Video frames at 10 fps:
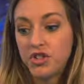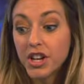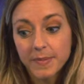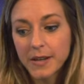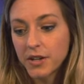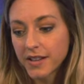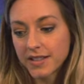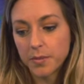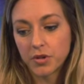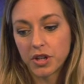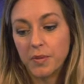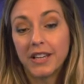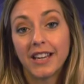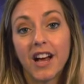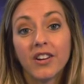Just by doing that simple trick, we
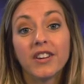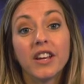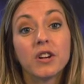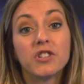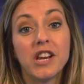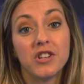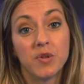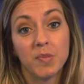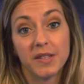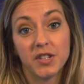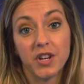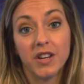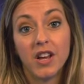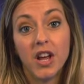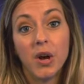can calculate her change in
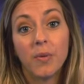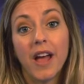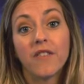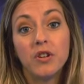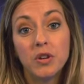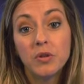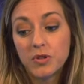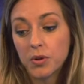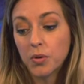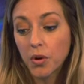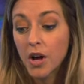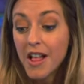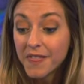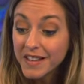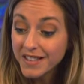position. We have a new tool.
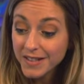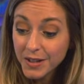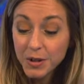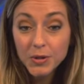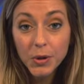This is a new